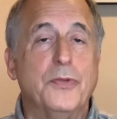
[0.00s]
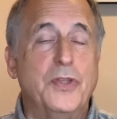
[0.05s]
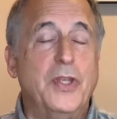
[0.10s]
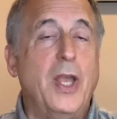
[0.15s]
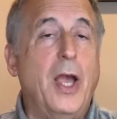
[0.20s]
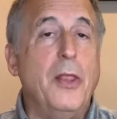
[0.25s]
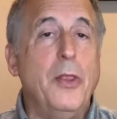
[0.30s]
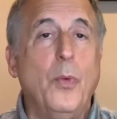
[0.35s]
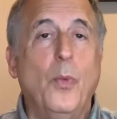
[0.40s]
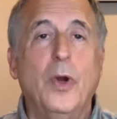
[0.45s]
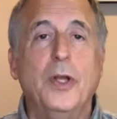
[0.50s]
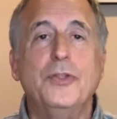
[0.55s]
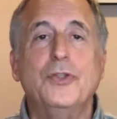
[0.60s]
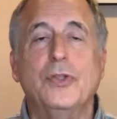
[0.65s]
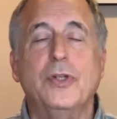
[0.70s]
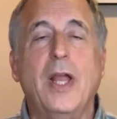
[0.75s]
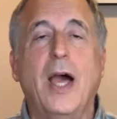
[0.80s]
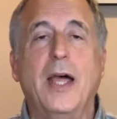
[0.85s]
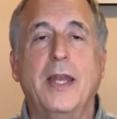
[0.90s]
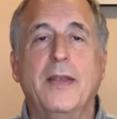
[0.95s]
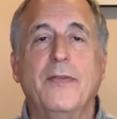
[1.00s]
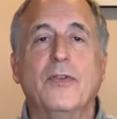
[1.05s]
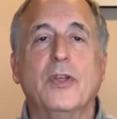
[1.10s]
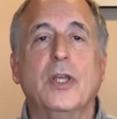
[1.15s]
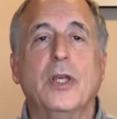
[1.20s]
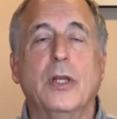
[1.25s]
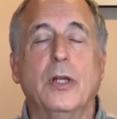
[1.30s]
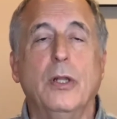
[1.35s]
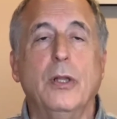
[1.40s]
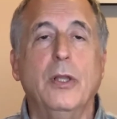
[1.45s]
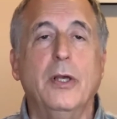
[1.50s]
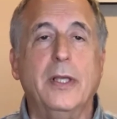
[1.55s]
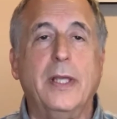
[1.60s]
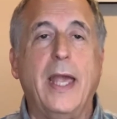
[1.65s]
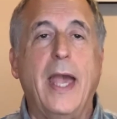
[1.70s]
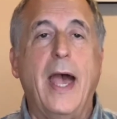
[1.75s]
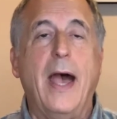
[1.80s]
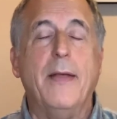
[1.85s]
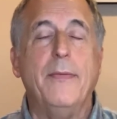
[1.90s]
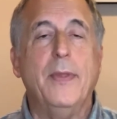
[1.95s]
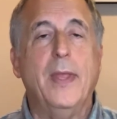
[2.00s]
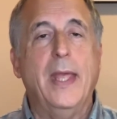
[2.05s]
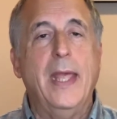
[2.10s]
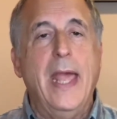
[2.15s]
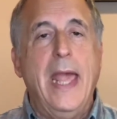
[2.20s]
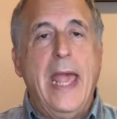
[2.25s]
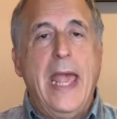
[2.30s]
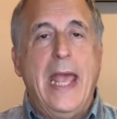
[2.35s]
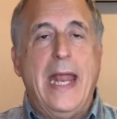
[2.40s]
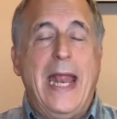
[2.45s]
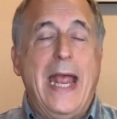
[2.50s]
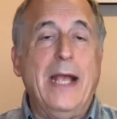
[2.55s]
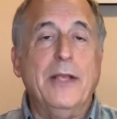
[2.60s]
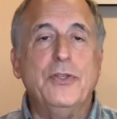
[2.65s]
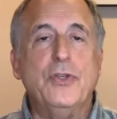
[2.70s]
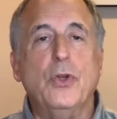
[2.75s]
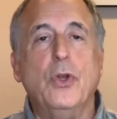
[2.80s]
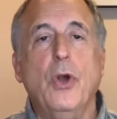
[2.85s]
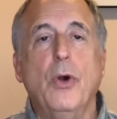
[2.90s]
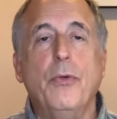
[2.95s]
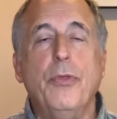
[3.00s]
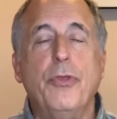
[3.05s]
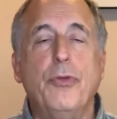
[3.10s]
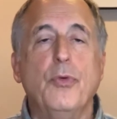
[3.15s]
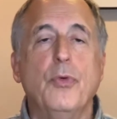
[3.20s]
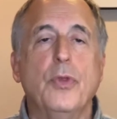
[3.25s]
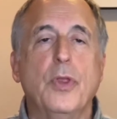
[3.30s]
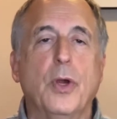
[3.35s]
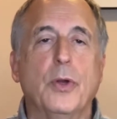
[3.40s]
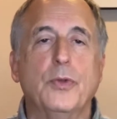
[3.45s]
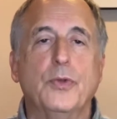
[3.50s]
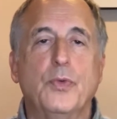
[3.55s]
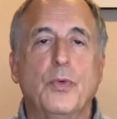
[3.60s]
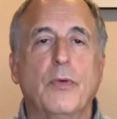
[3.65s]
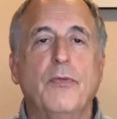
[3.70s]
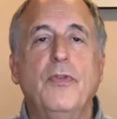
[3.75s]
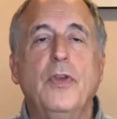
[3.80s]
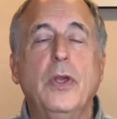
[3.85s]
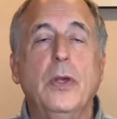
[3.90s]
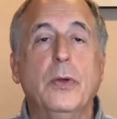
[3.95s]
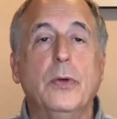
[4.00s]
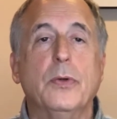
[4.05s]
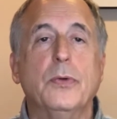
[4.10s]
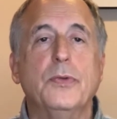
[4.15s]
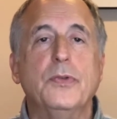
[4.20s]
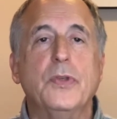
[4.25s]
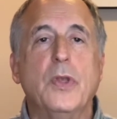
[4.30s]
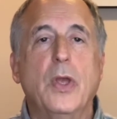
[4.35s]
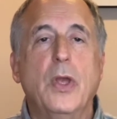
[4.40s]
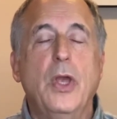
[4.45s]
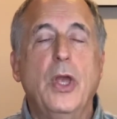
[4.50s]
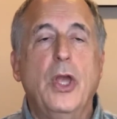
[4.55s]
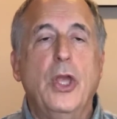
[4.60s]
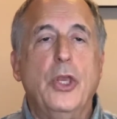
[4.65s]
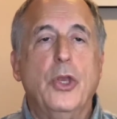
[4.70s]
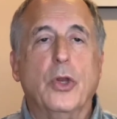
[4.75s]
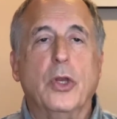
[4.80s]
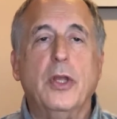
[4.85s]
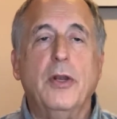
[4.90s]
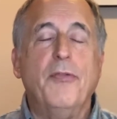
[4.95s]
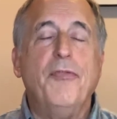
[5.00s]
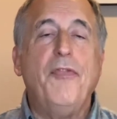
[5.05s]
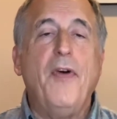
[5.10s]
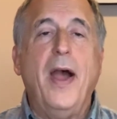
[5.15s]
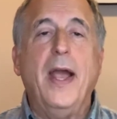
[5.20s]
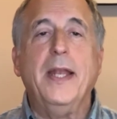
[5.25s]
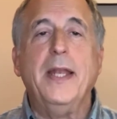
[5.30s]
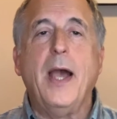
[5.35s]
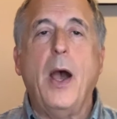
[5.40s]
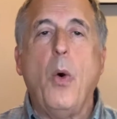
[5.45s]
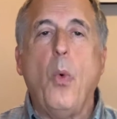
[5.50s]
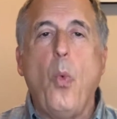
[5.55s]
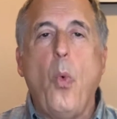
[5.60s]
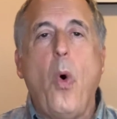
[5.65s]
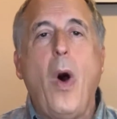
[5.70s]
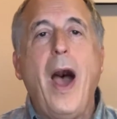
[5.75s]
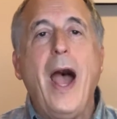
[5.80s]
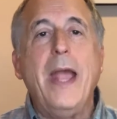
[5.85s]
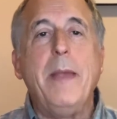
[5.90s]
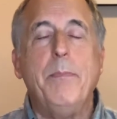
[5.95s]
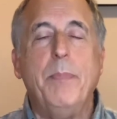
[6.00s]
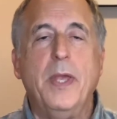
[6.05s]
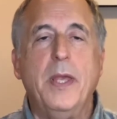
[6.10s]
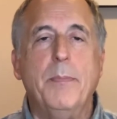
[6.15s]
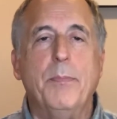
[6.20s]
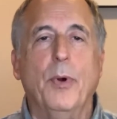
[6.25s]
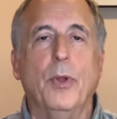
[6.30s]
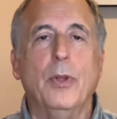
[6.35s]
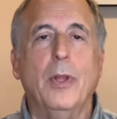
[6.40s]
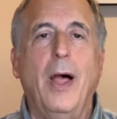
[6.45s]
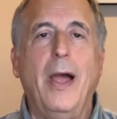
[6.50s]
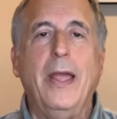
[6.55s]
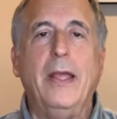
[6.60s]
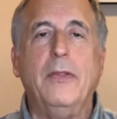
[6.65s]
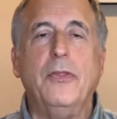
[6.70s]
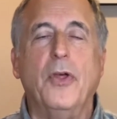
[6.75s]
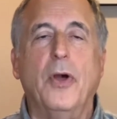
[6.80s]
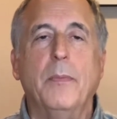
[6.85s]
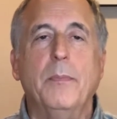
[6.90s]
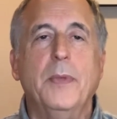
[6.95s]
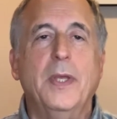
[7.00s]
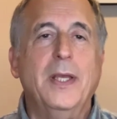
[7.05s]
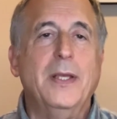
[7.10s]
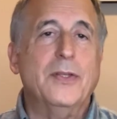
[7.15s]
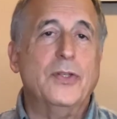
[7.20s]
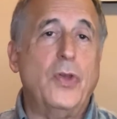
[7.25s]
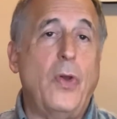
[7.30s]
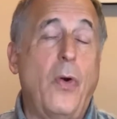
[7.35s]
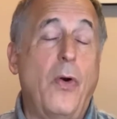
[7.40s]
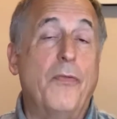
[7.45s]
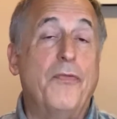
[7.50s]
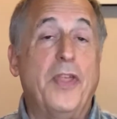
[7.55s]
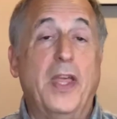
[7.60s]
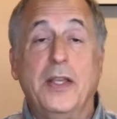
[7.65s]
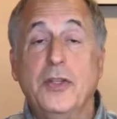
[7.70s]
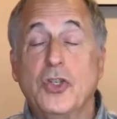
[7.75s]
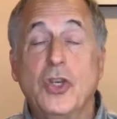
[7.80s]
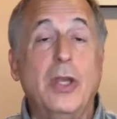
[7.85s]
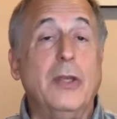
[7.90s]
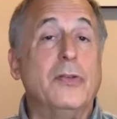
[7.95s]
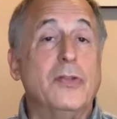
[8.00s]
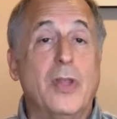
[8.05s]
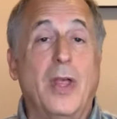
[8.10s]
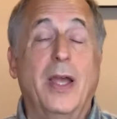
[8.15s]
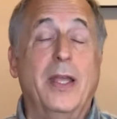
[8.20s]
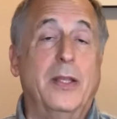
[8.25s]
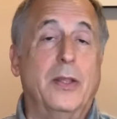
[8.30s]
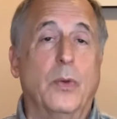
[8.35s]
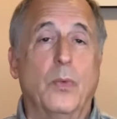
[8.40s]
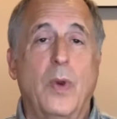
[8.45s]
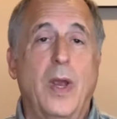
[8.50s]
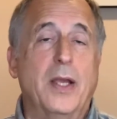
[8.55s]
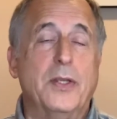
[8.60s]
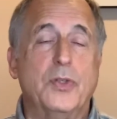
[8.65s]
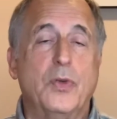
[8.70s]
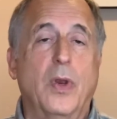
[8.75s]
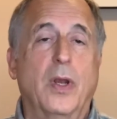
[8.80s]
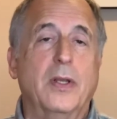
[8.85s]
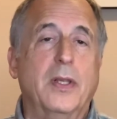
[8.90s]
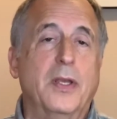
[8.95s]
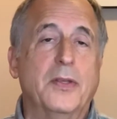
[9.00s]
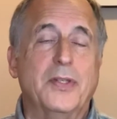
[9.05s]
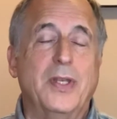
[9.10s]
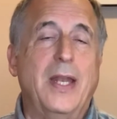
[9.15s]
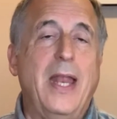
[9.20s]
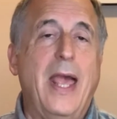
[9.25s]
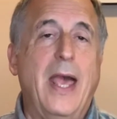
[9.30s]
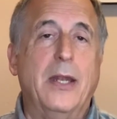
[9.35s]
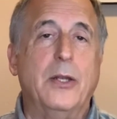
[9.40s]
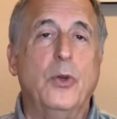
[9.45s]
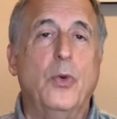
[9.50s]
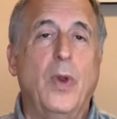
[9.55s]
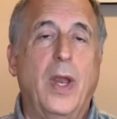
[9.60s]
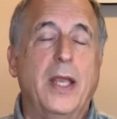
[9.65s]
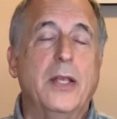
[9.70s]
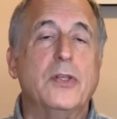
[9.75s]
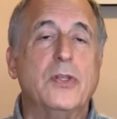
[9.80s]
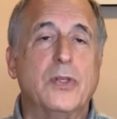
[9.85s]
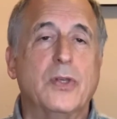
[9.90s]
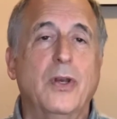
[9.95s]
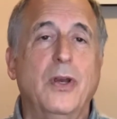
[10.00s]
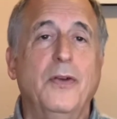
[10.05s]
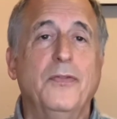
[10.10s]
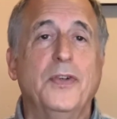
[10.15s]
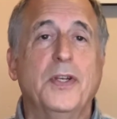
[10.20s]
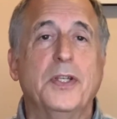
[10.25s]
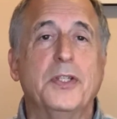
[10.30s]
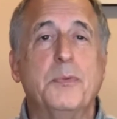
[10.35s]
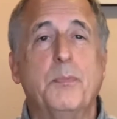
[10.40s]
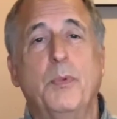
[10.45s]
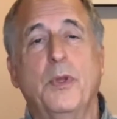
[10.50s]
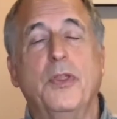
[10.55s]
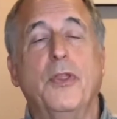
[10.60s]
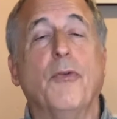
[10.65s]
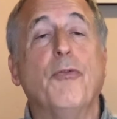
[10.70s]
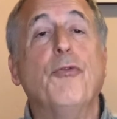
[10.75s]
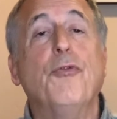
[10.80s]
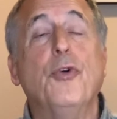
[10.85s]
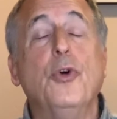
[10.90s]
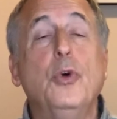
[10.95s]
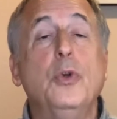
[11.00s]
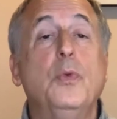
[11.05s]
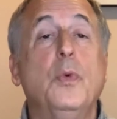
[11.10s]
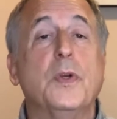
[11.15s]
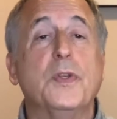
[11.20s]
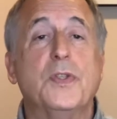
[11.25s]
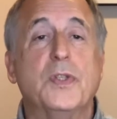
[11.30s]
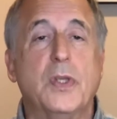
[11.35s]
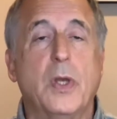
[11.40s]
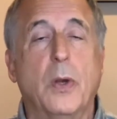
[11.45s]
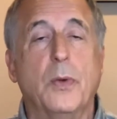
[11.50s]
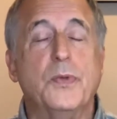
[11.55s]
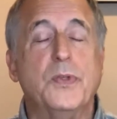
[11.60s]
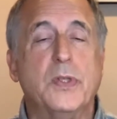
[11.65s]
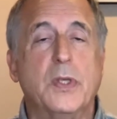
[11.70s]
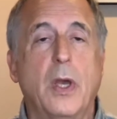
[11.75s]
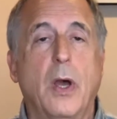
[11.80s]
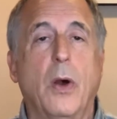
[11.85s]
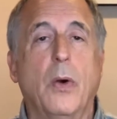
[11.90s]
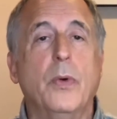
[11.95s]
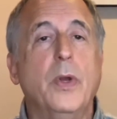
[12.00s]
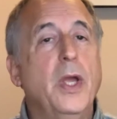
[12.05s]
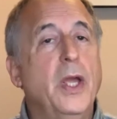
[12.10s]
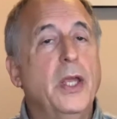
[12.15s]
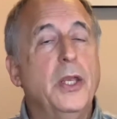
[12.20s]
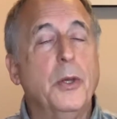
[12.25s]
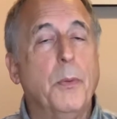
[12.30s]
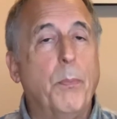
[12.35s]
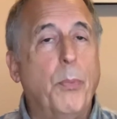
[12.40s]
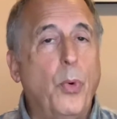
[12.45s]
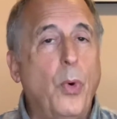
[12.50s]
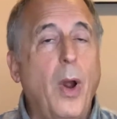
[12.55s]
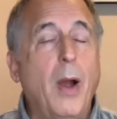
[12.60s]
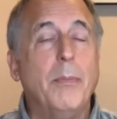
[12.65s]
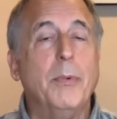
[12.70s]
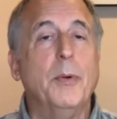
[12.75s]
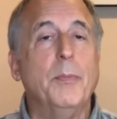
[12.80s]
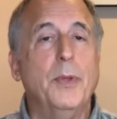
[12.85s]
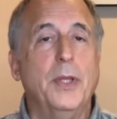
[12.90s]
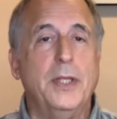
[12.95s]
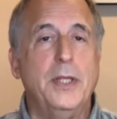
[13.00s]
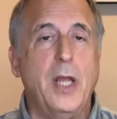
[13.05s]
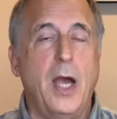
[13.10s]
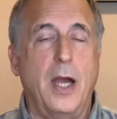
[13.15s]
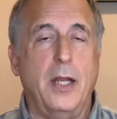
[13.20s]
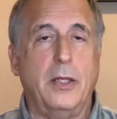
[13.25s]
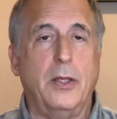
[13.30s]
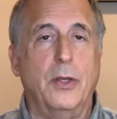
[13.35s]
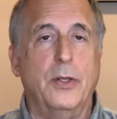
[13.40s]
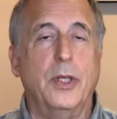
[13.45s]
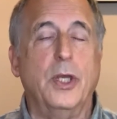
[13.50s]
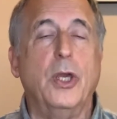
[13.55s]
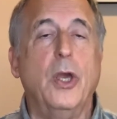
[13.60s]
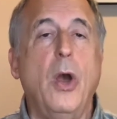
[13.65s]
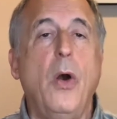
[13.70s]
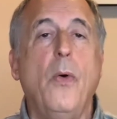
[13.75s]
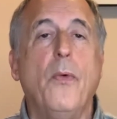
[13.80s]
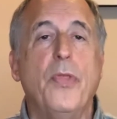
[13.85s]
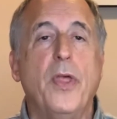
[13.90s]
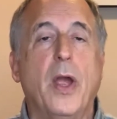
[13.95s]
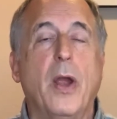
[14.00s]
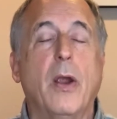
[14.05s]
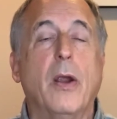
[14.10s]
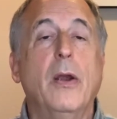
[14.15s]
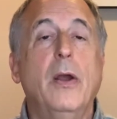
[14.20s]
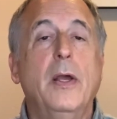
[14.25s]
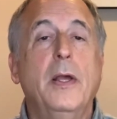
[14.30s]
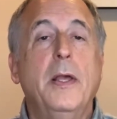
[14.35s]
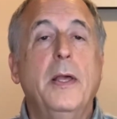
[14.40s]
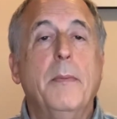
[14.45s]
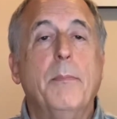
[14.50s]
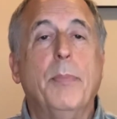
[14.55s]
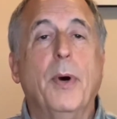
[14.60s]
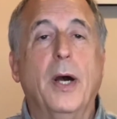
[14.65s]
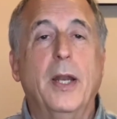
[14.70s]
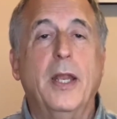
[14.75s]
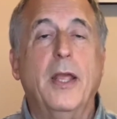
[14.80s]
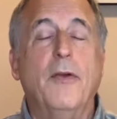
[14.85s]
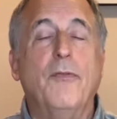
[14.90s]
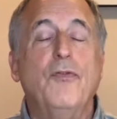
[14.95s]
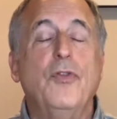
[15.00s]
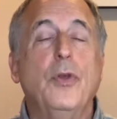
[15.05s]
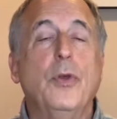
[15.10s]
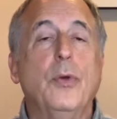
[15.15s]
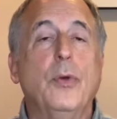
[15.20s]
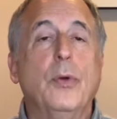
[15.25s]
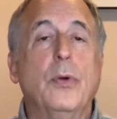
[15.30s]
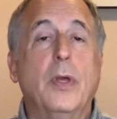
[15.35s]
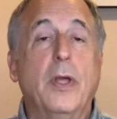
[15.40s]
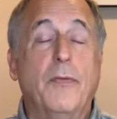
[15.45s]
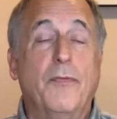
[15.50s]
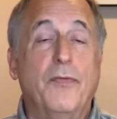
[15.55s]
The other ones you're not even going to look at. And as you go through those reviews, you're going to find out why people like them. So if they just like the restaurant because it had great service, but the food was so-so, you're probably not going to go there. But if you